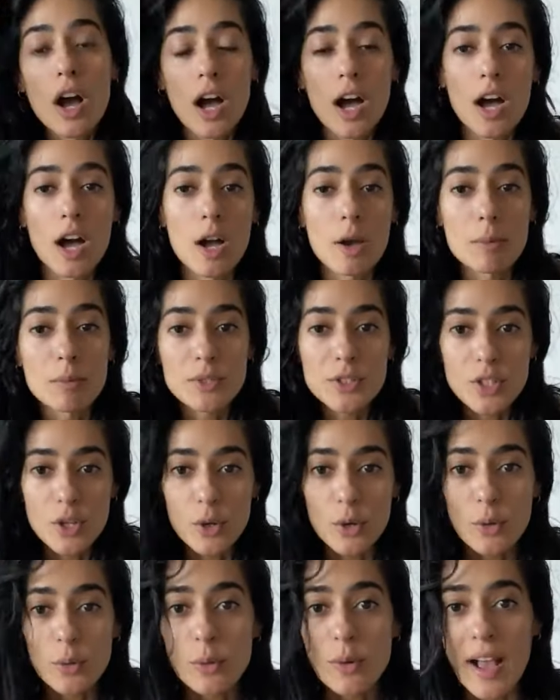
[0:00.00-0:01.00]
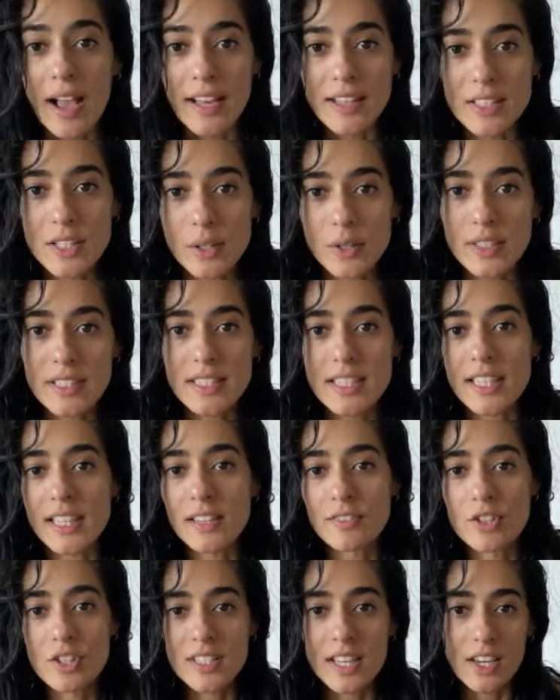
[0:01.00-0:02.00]
Um, so, as you can
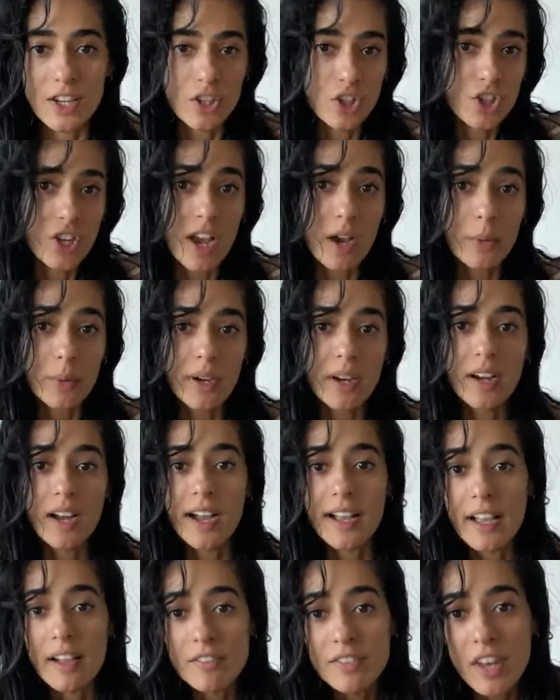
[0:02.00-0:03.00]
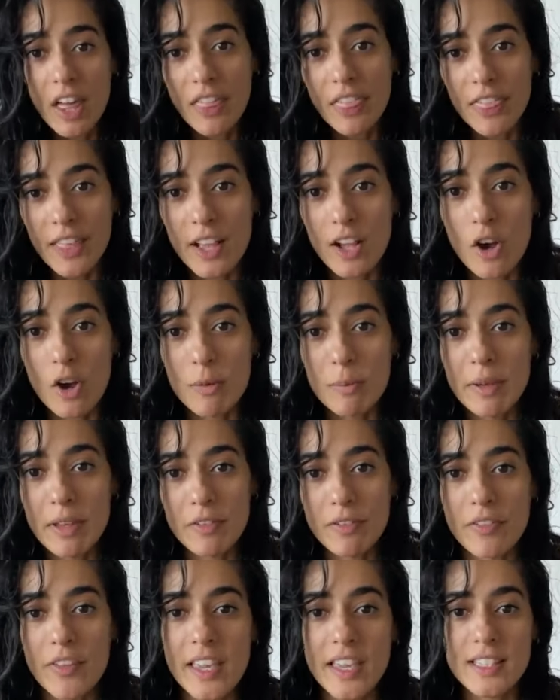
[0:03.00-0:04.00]
see, I've just had a shower. I have nothing on
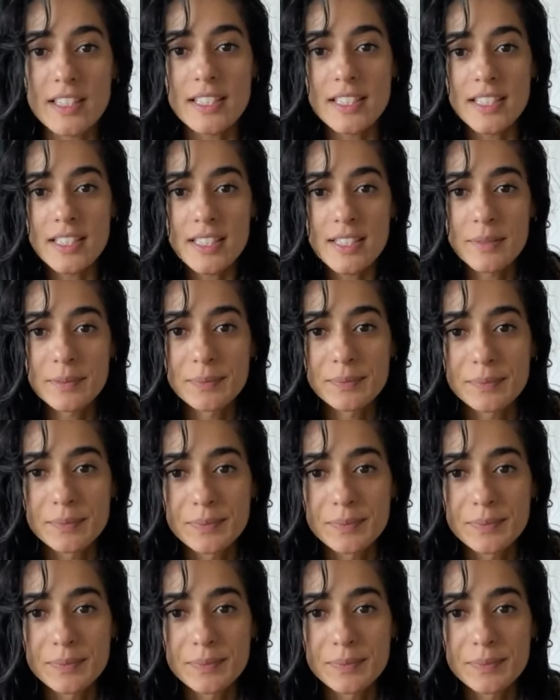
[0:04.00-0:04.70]
my face.